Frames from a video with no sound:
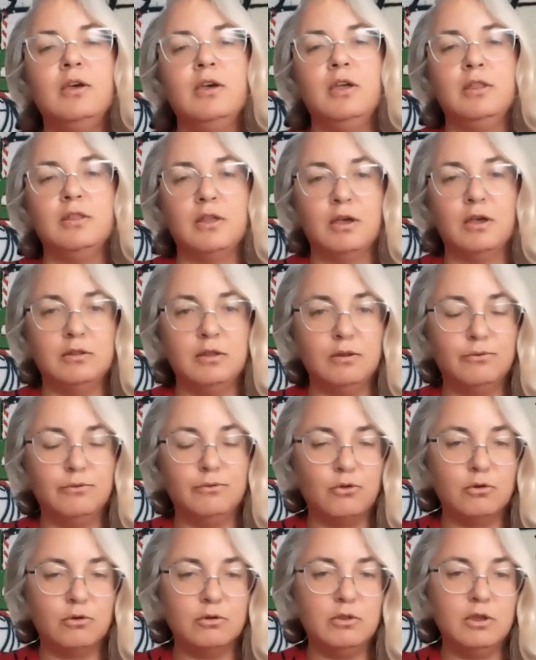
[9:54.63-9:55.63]
in
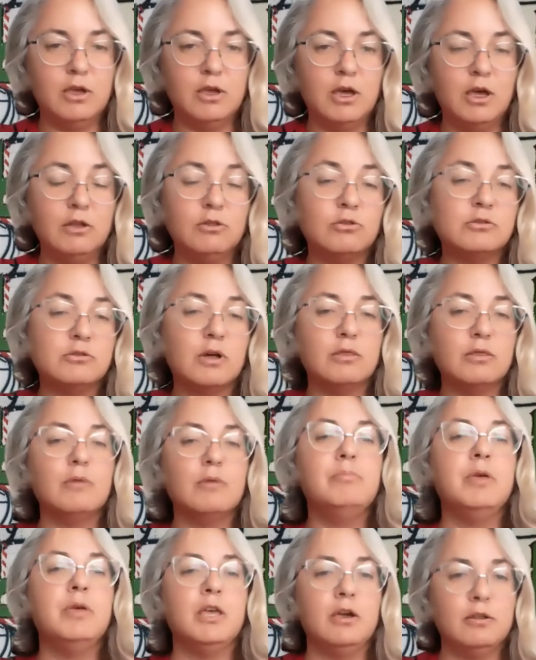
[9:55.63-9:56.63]
1948, or rather
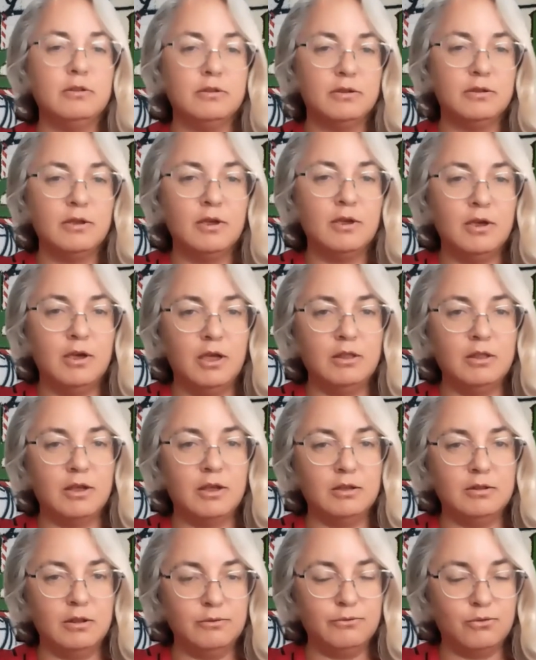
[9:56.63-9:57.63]
peaked in
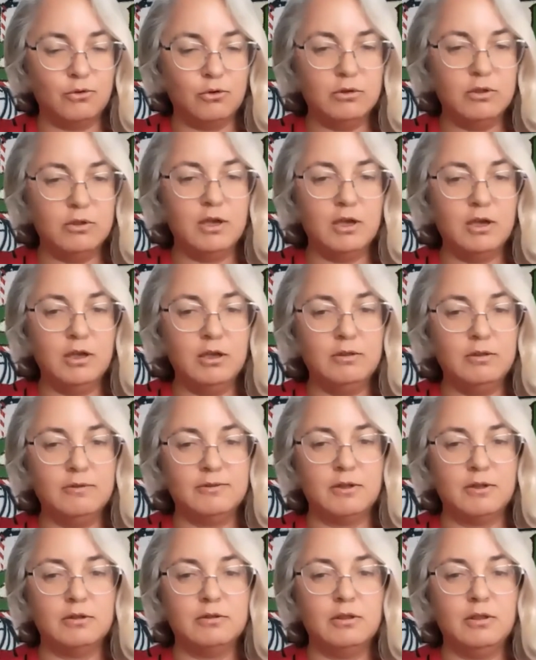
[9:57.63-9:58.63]
1948,
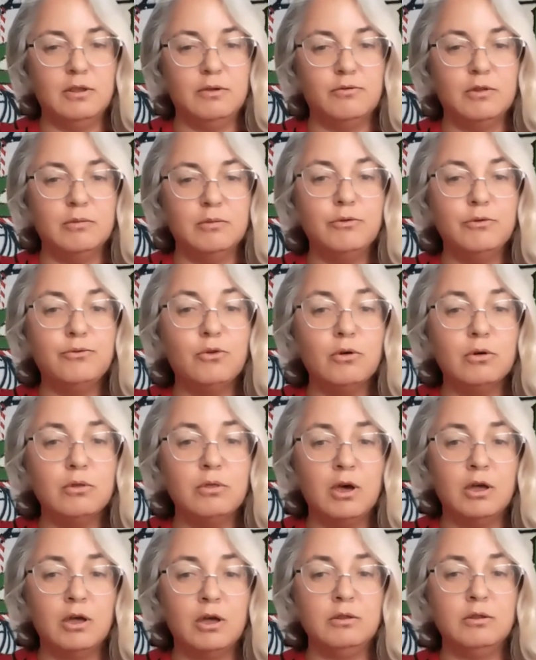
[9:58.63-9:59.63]
started even before
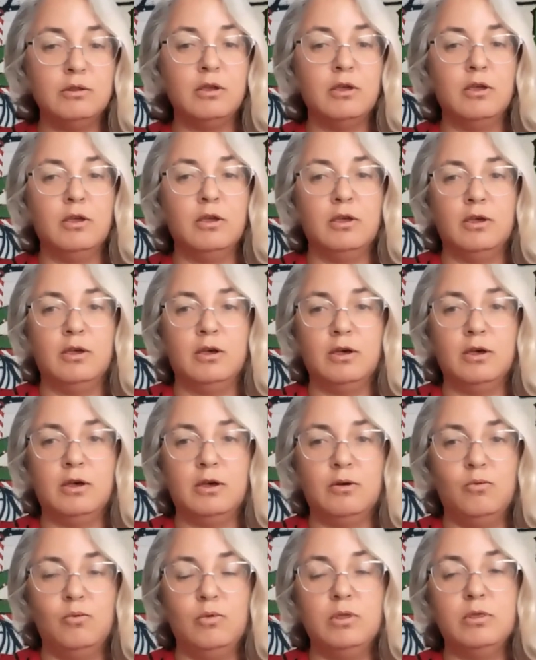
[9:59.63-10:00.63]
that
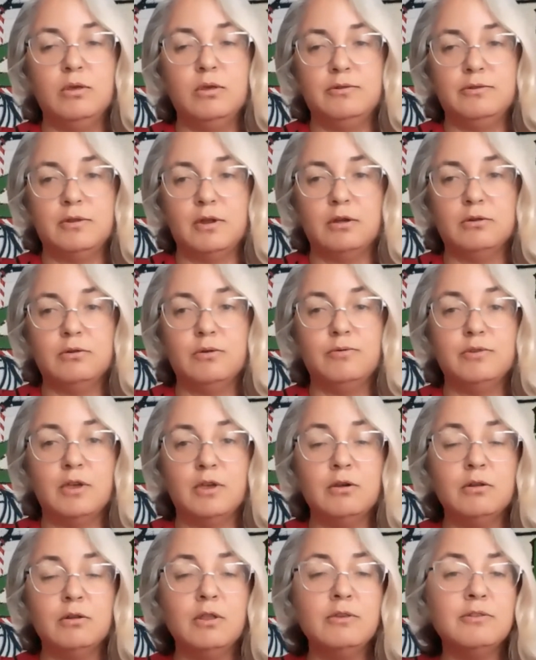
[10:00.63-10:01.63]
with the start of
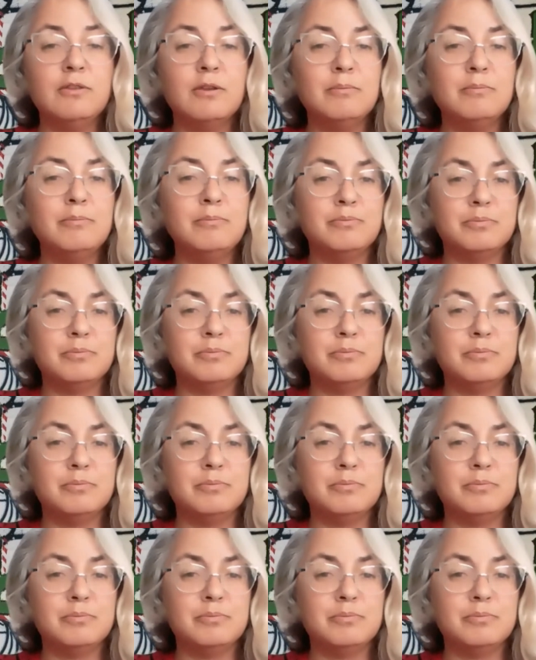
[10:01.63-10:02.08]
Zionism,